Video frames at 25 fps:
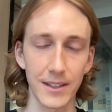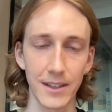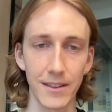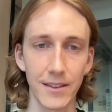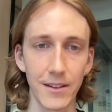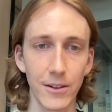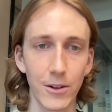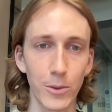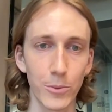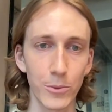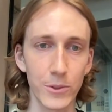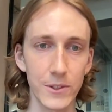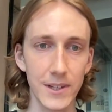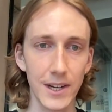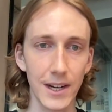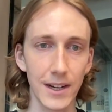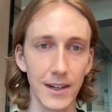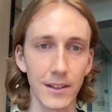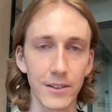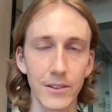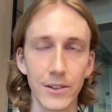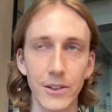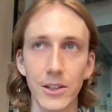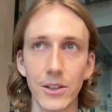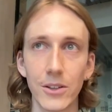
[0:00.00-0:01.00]
and Ethereum was
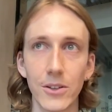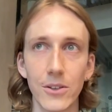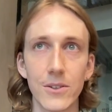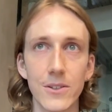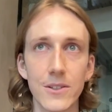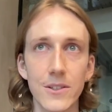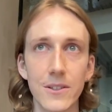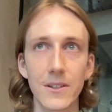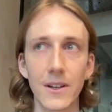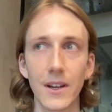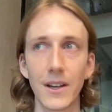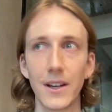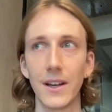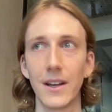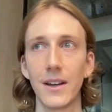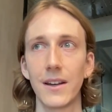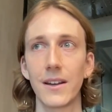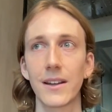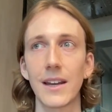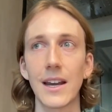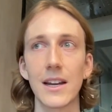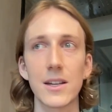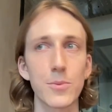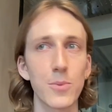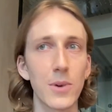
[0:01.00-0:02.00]
getting a lot of use.
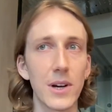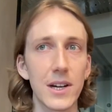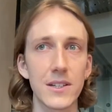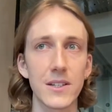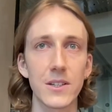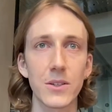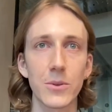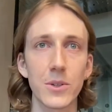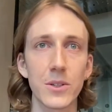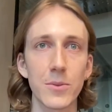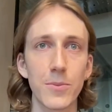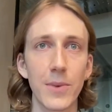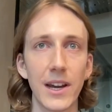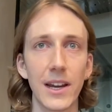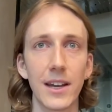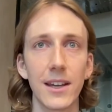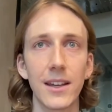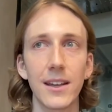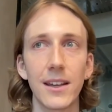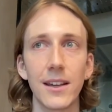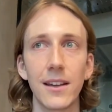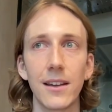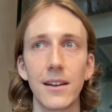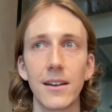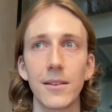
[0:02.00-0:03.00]
Gas prices were
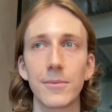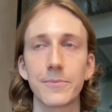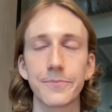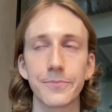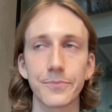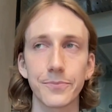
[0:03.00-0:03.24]
spiking.